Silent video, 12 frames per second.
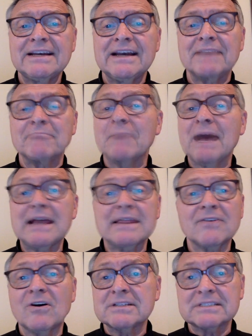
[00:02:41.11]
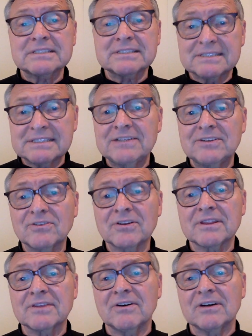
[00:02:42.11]
and my thoughts than your
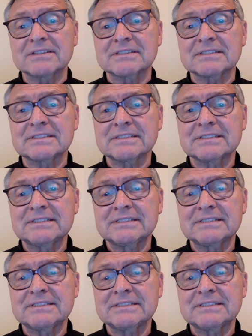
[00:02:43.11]
thoughts."